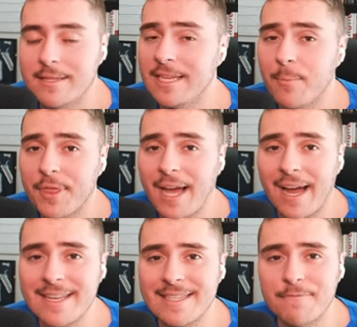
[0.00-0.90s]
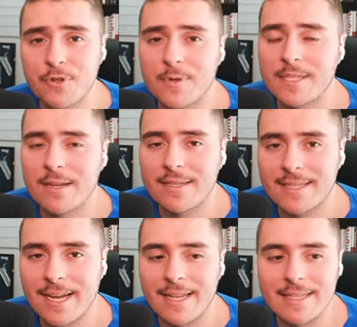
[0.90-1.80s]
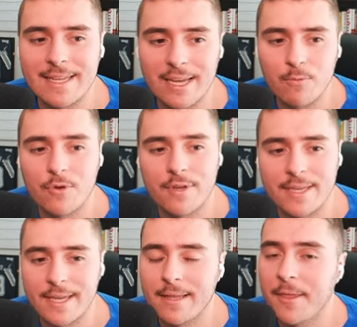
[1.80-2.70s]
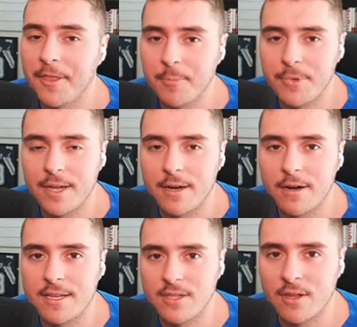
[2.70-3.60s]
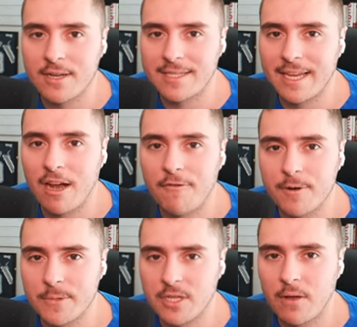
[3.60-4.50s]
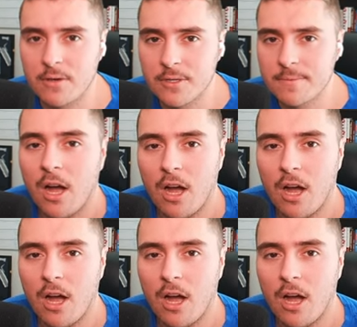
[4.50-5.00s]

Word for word: The team with the highest influence on signing day will get the player as long as they offer him a scholarship.